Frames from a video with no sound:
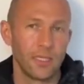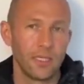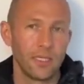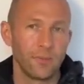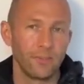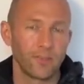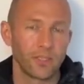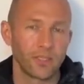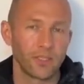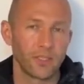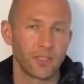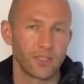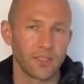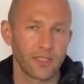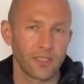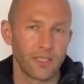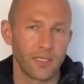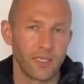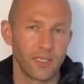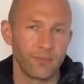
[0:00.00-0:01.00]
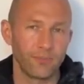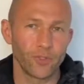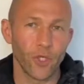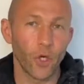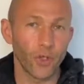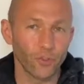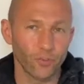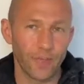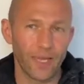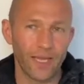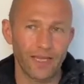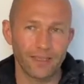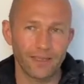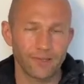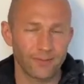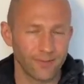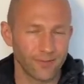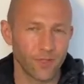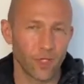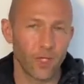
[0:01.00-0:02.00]
because Notepad is
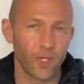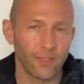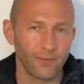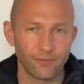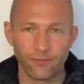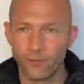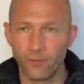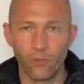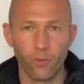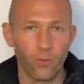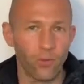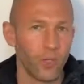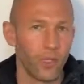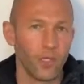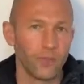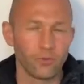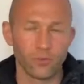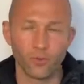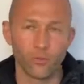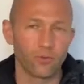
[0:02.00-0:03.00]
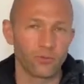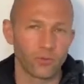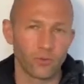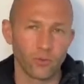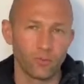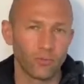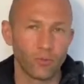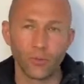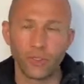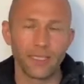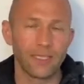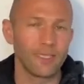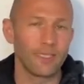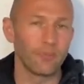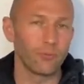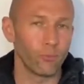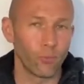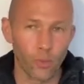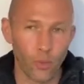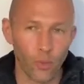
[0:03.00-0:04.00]
designed to put in
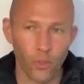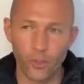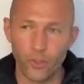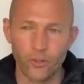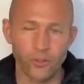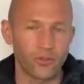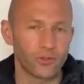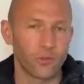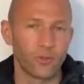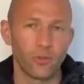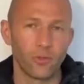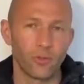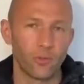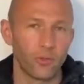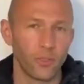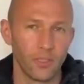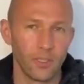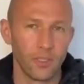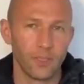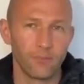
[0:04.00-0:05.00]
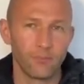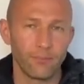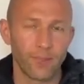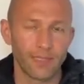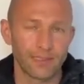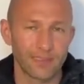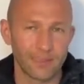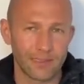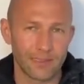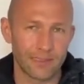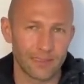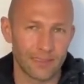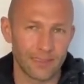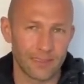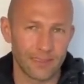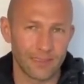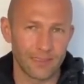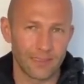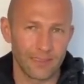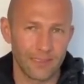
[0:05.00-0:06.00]
words, or
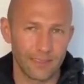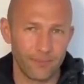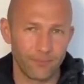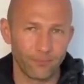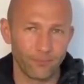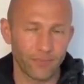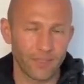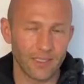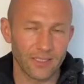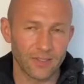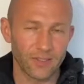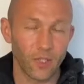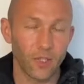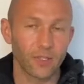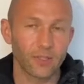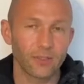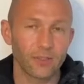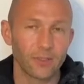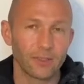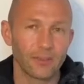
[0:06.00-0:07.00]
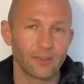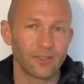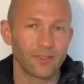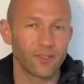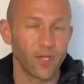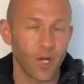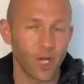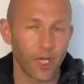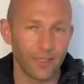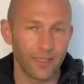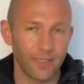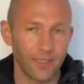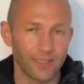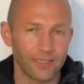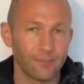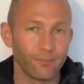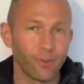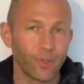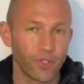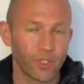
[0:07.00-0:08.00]
basically it's not designed, and it's
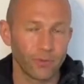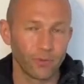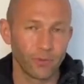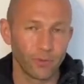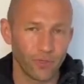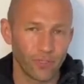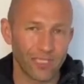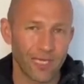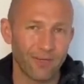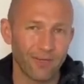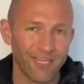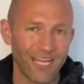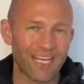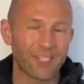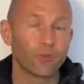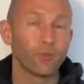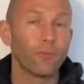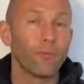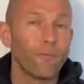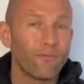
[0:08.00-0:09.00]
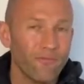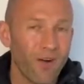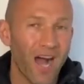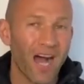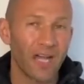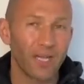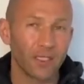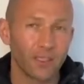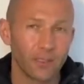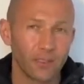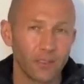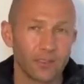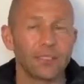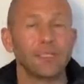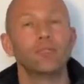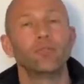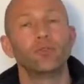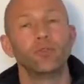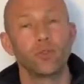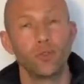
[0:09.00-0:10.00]
impossible to save an actual file
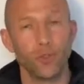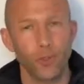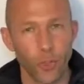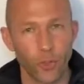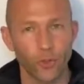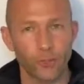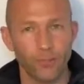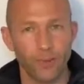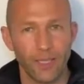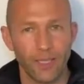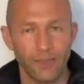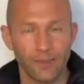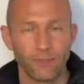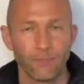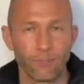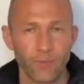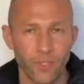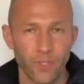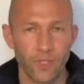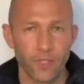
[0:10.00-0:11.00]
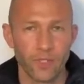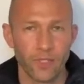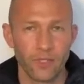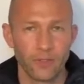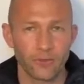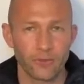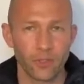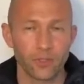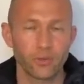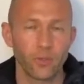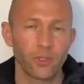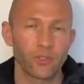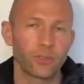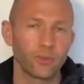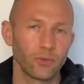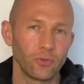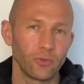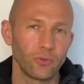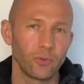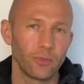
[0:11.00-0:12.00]
into Notepad. So I just want
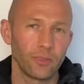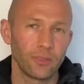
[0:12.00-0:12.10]
to